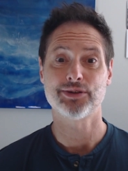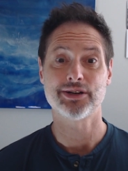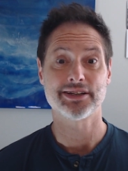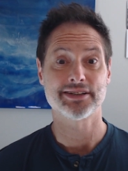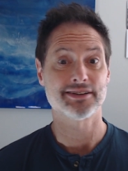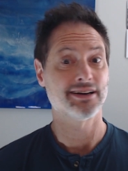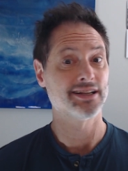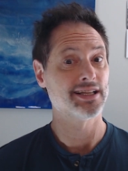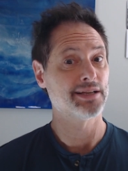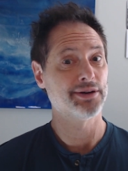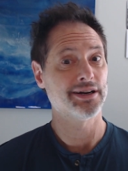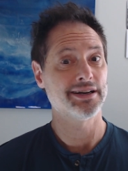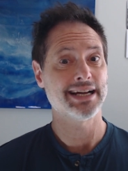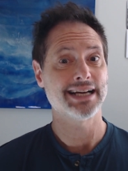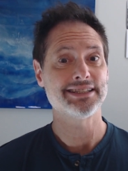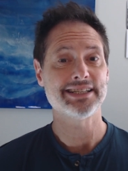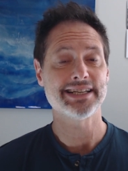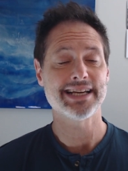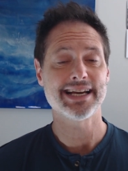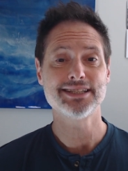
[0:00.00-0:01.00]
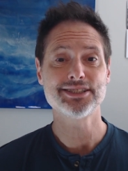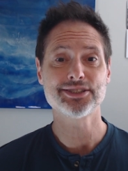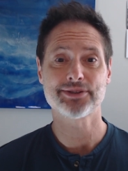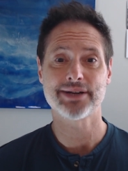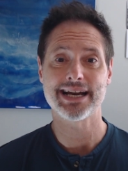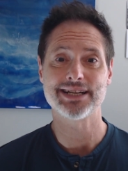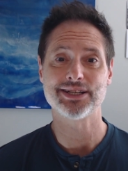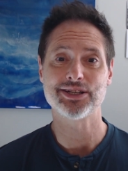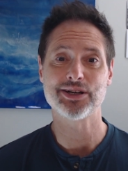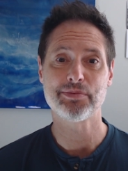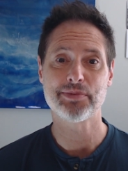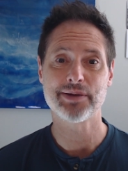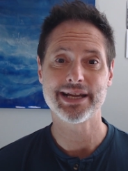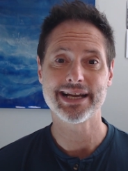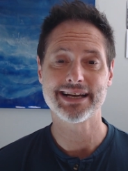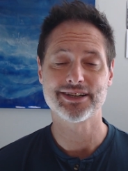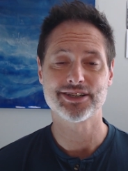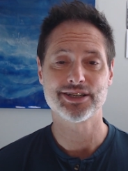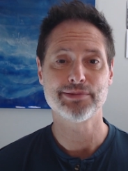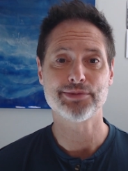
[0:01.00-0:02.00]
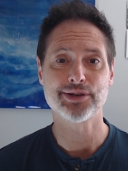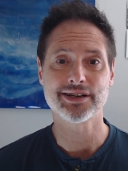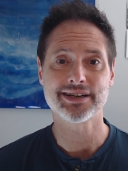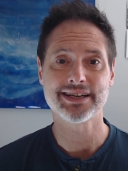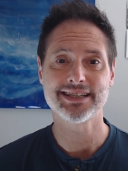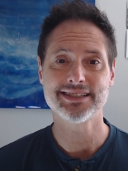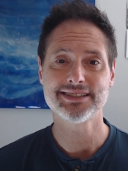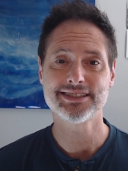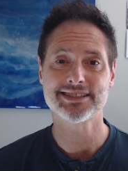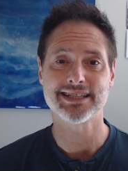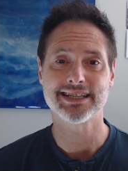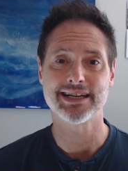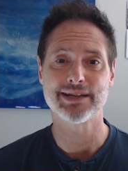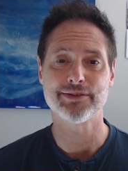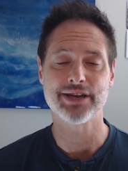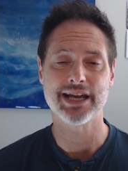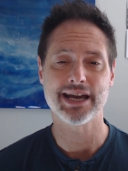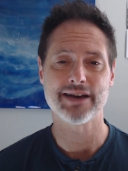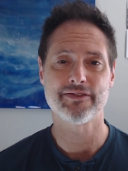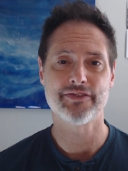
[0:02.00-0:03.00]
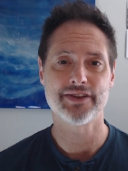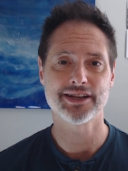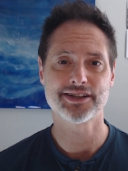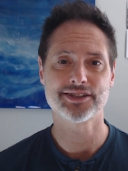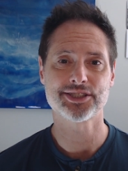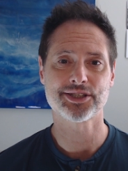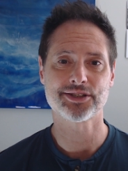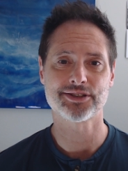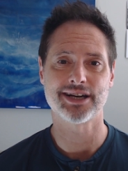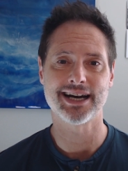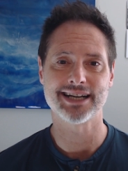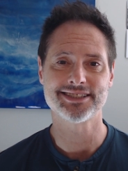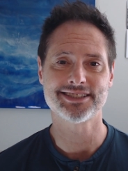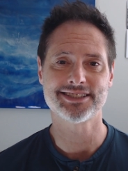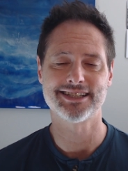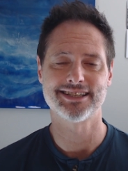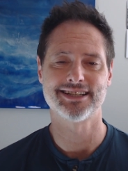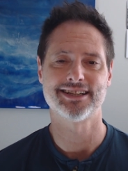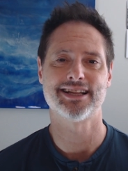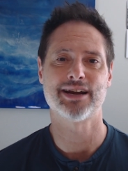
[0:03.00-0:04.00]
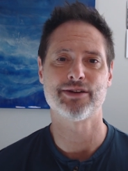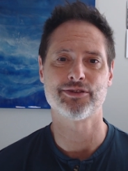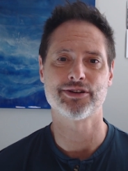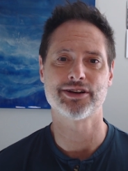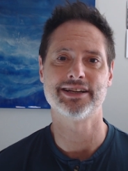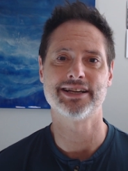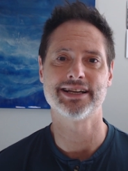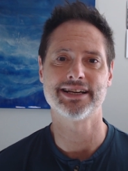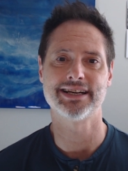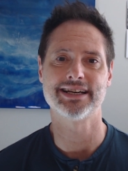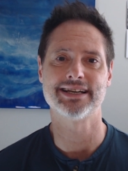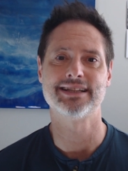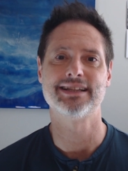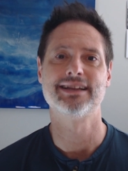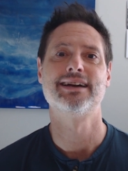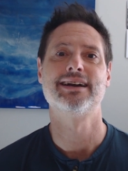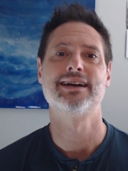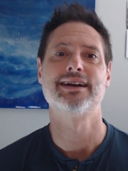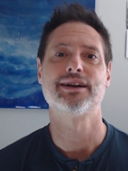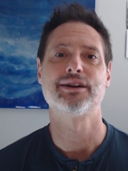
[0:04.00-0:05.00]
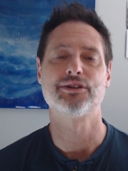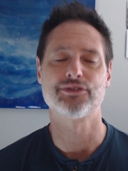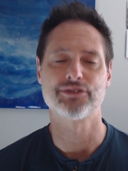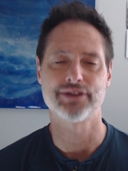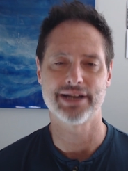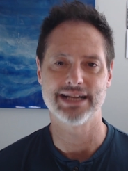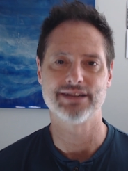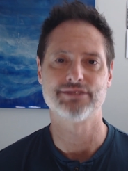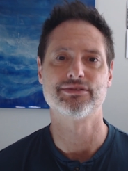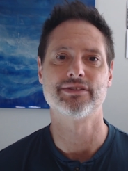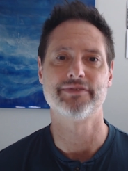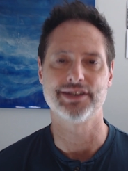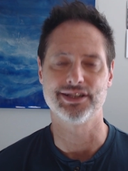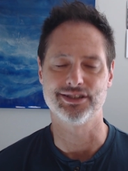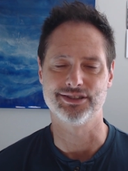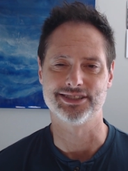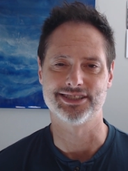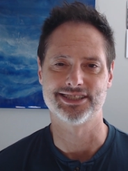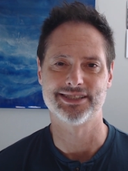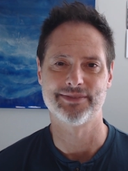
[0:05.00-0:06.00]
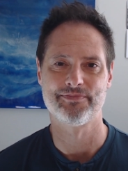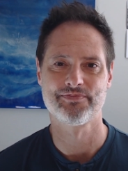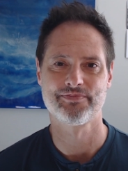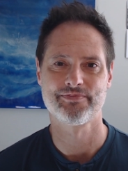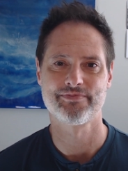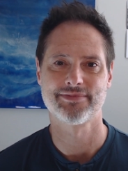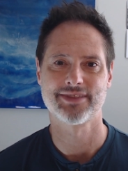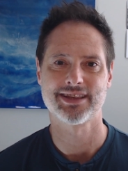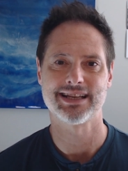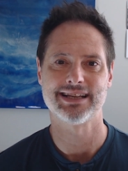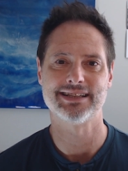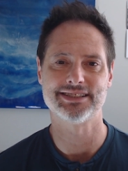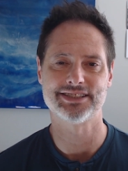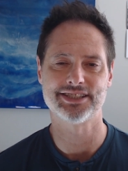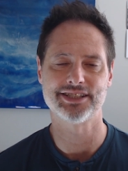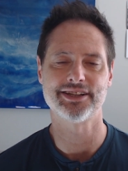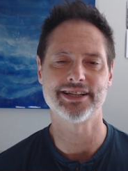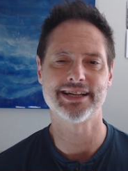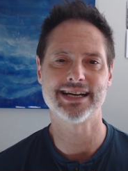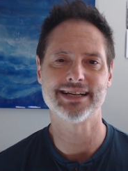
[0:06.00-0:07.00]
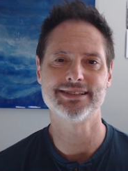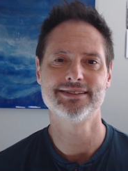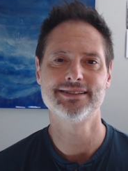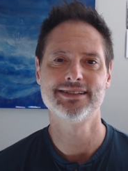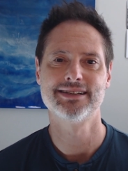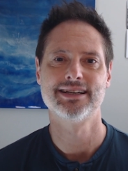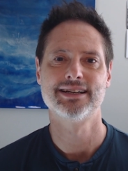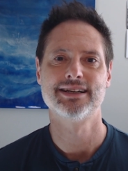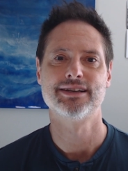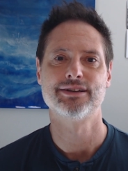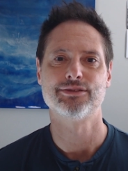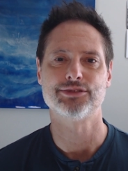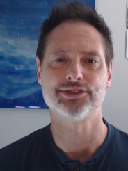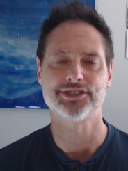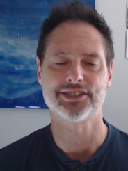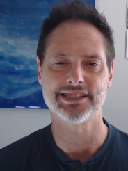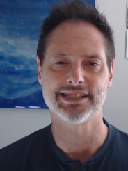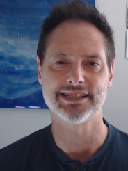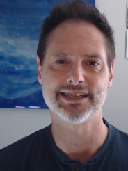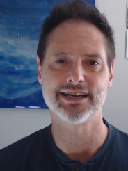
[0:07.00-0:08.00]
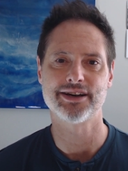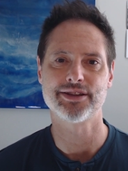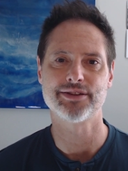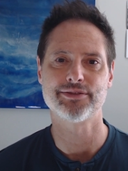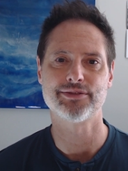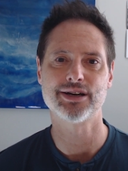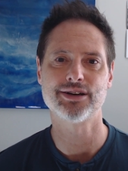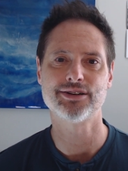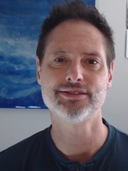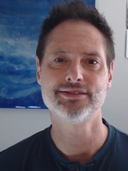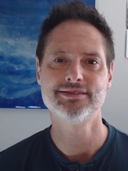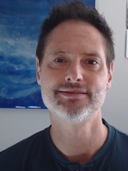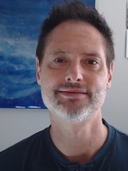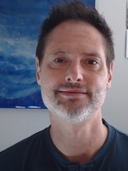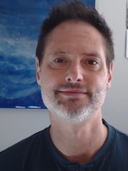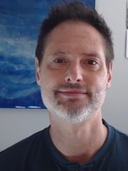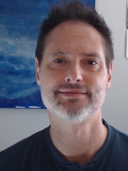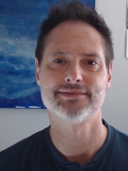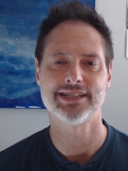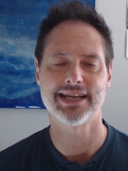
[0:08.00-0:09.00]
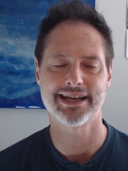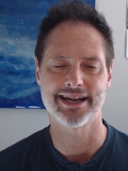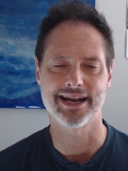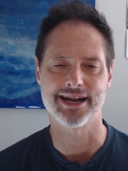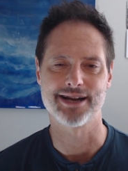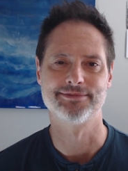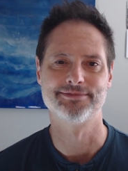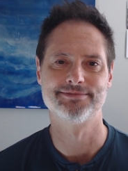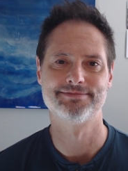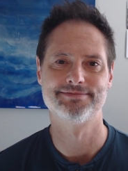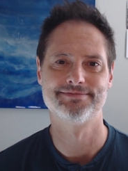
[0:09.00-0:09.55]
we'll hear all about Etienne's grand opening and her bookings, and we have fingers crossed that we're going to get great reviews. Until then, we'll see you down the road. Take care.